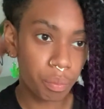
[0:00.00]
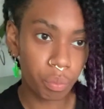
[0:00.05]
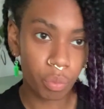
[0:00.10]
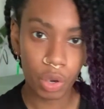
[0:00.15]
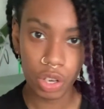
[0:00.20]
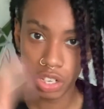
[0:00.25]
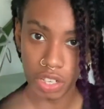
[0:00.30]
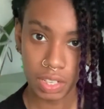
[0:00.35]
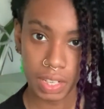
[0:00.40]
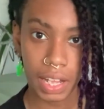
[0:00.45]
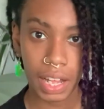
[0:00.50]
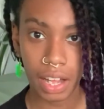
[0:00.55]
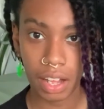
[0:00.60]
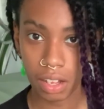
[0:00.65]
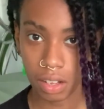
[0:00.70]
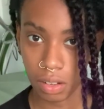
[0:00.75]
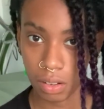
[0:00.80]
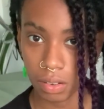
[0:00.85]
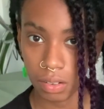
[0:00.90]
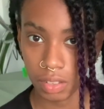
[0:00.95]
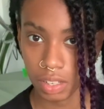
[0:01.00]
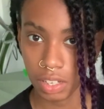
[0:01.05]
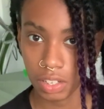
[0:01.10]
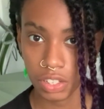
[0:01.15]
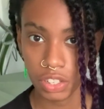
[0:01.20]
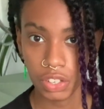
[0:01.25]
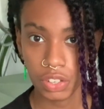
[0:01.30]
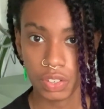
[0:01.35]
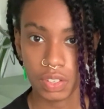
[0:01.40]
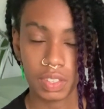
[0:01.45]
Wash that out, then
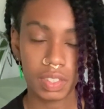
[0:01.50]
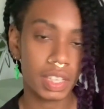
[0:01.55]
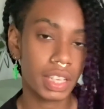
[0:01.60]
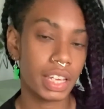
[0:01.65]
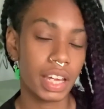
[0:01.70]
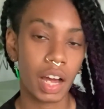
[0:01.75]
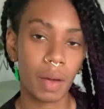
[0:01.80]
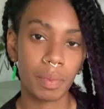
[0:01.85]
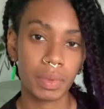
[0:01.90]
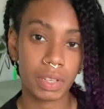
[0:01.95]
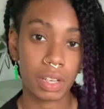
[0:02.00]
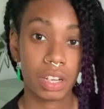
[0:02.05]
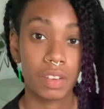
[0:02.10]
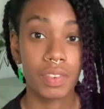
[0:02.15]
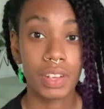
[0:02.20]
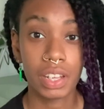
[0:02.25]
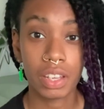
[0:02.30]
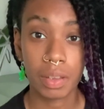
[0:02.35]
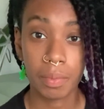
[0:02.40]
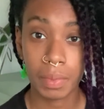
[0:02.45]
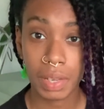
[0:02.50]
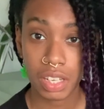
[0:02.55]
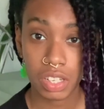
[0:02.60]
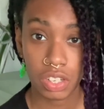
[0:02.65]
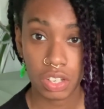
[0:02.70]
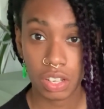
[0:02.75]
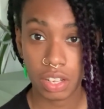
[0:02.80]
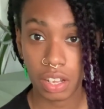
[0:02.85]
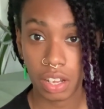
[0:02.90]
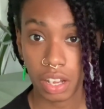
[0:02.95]
use the apple cider vinegar
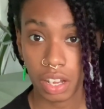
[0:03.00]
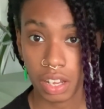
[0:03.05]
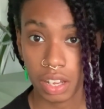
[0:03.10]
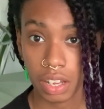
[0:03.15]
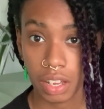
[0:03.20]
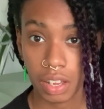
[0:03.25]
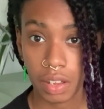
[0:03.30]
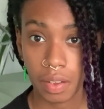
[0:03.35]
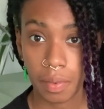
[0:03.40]
mixture that I